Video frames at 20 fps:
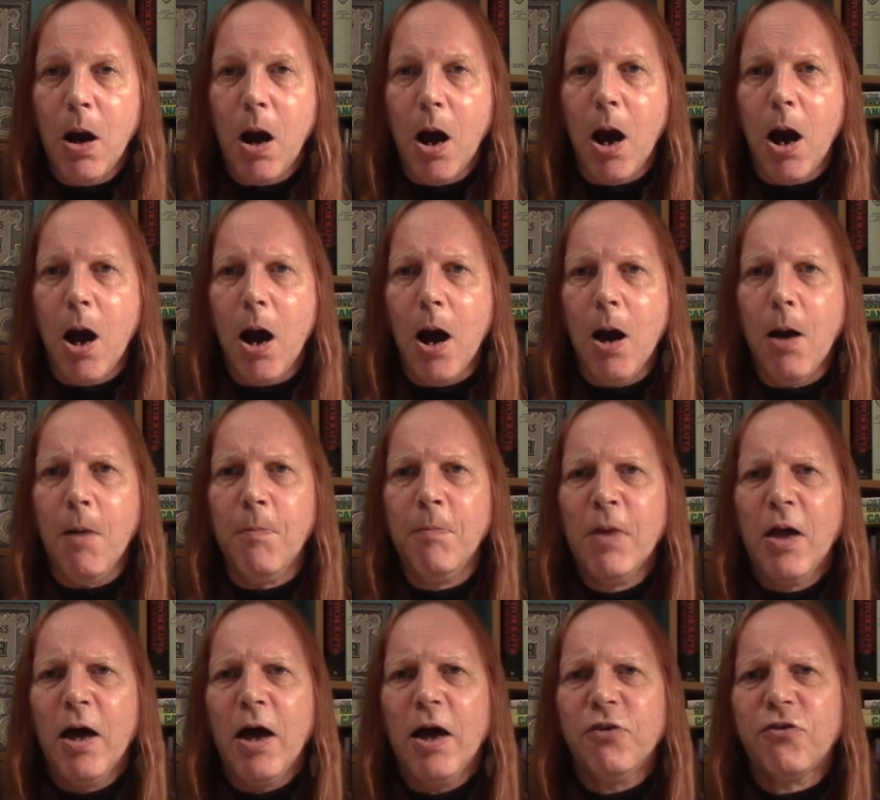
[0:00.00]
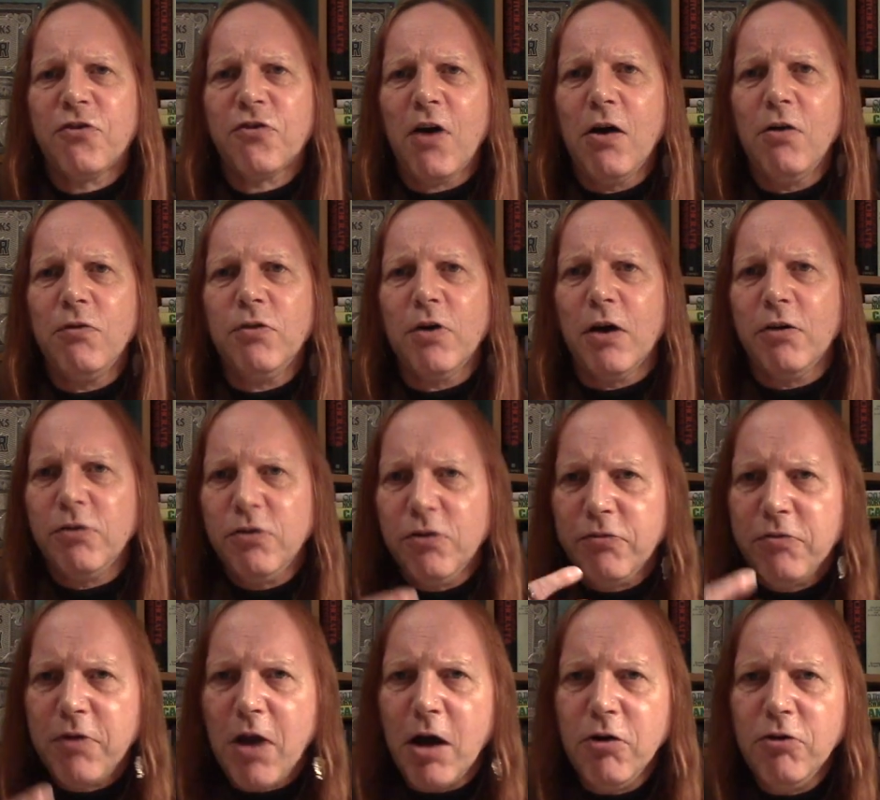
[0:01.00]
Um, and so, you know, you
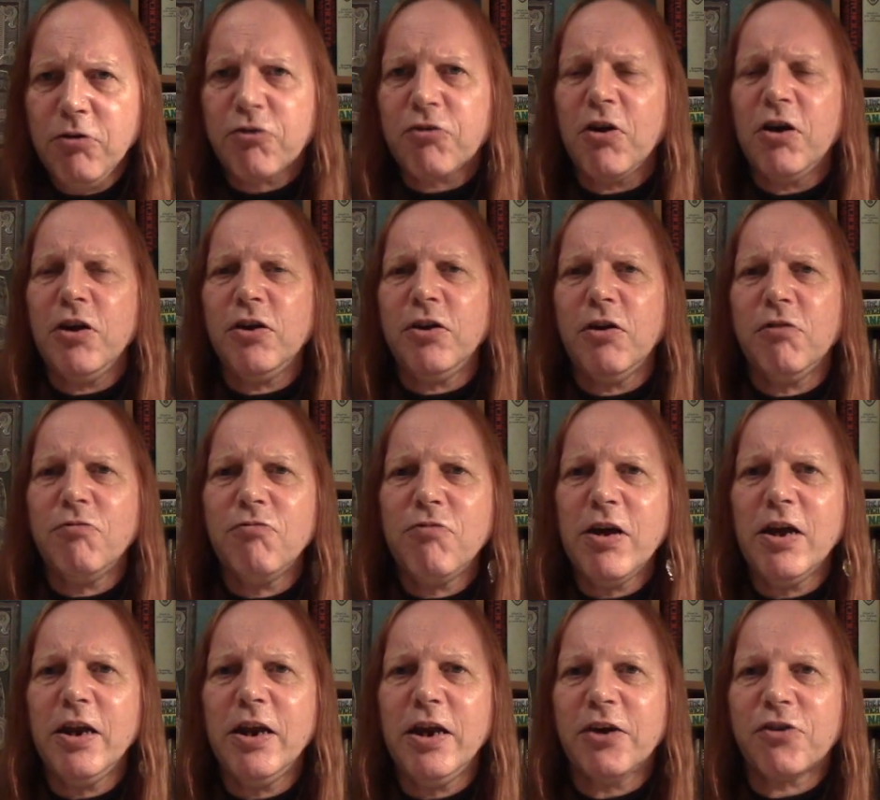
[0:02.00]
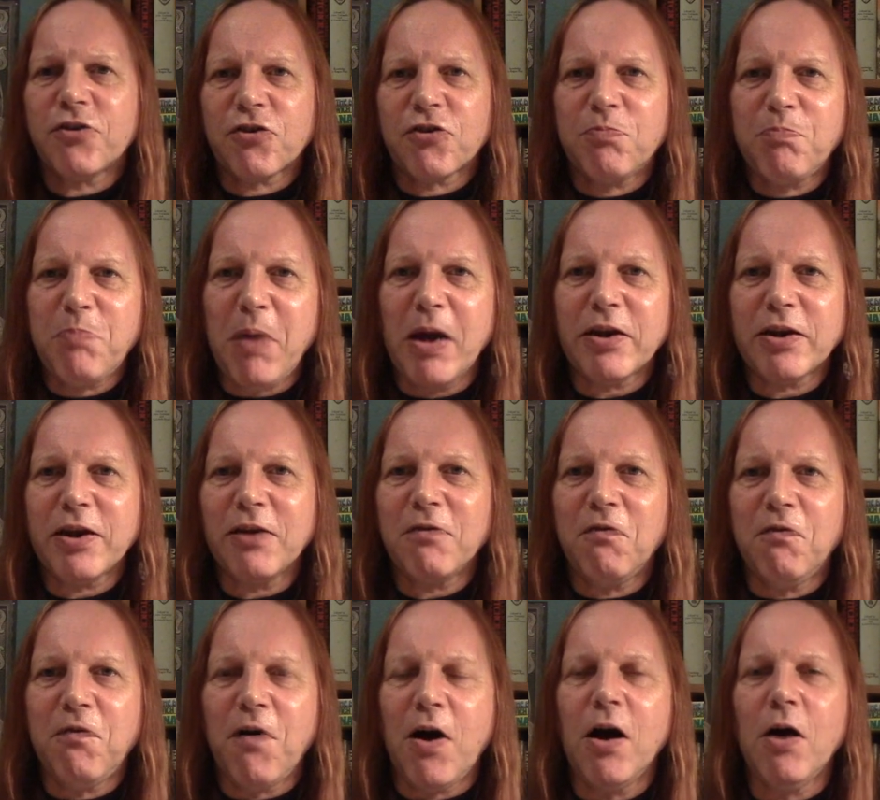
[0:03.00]
nosed it and you're really expecting
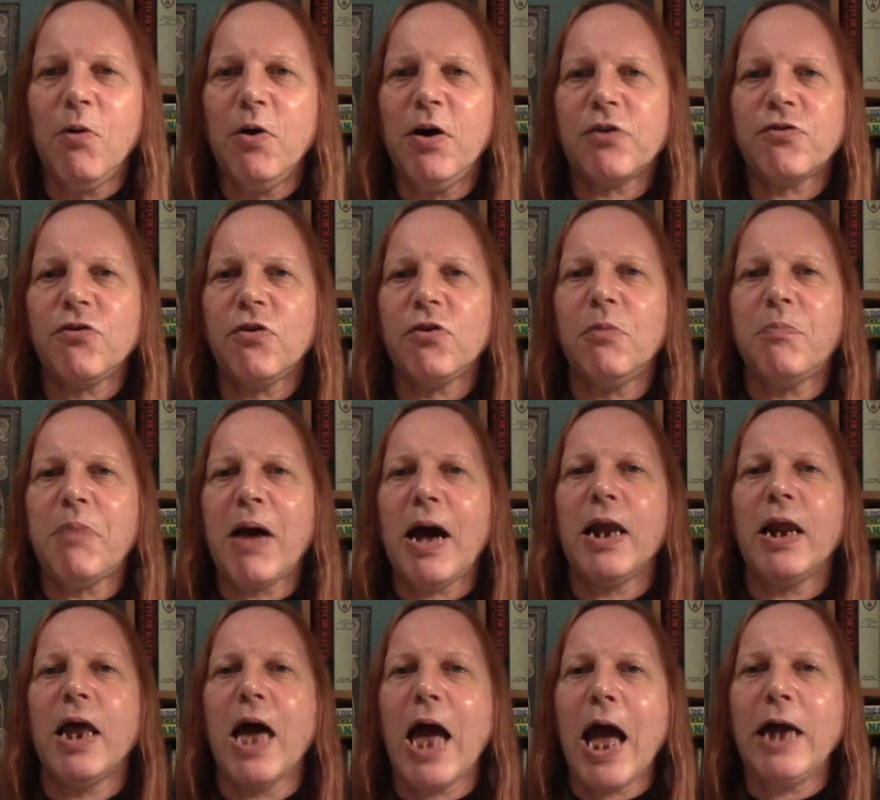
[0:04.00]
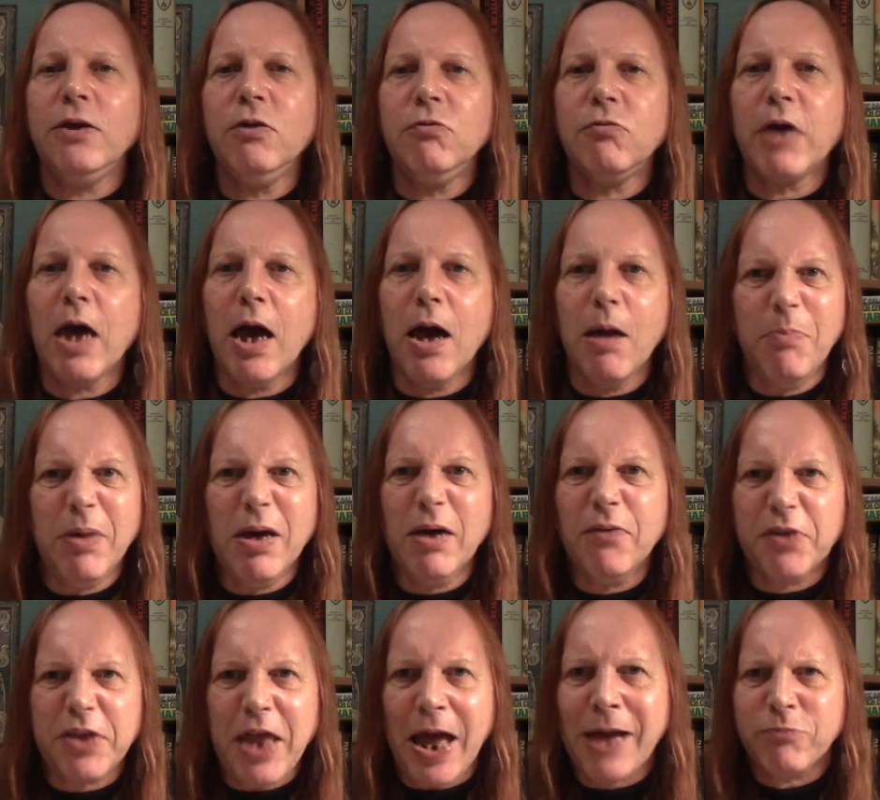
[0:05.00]
fireworks on the palate, and you get a bit
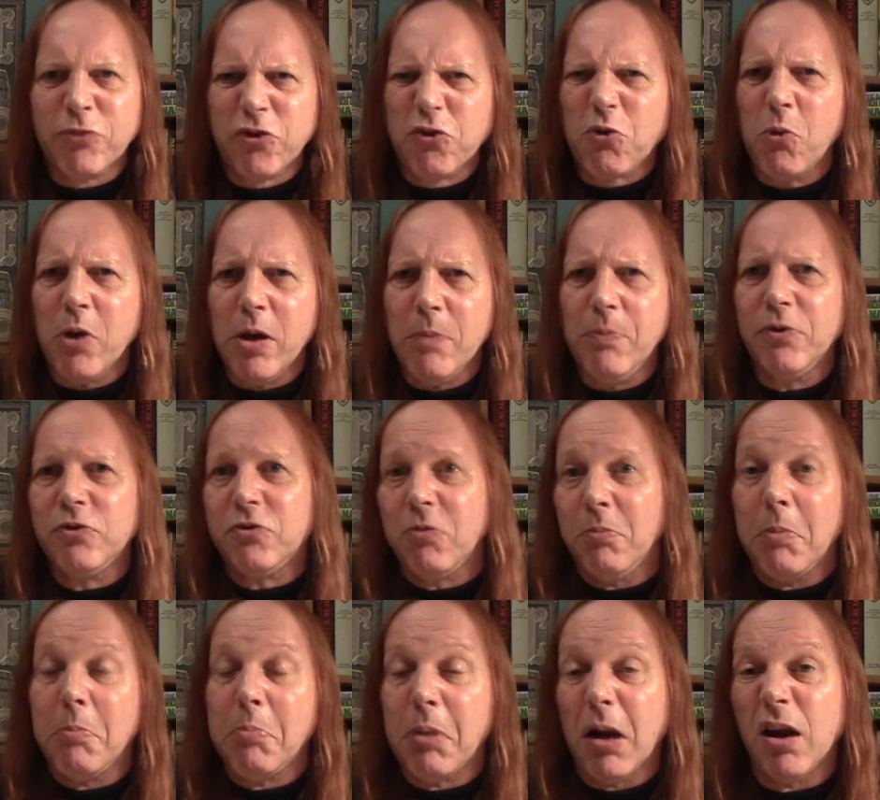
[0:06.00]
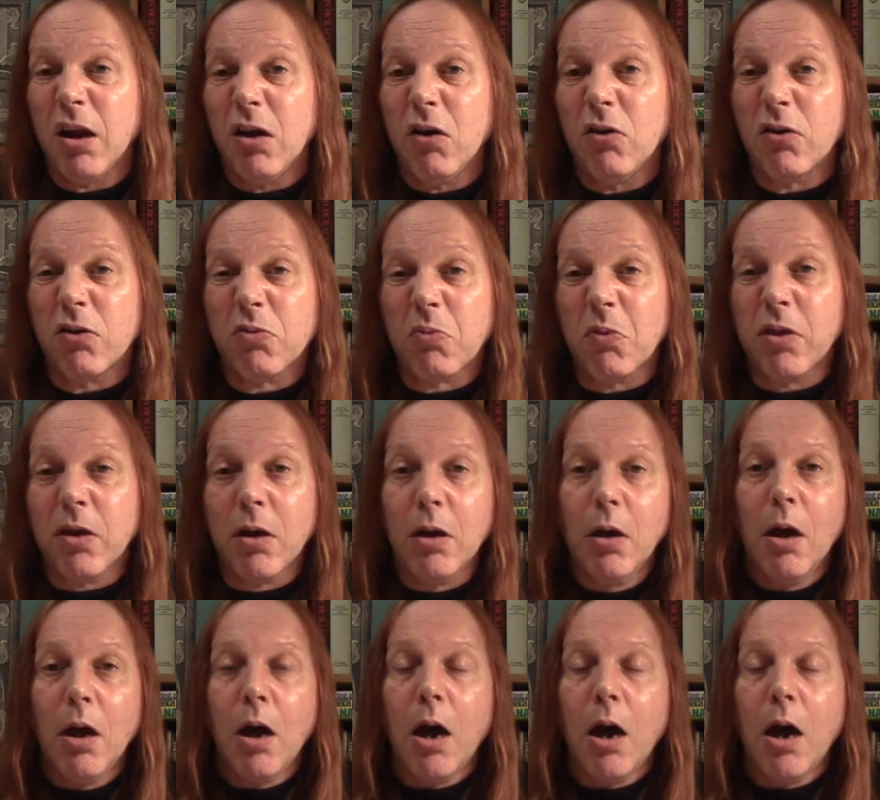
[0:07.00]
of a damp squib, to be bluntly honest with you.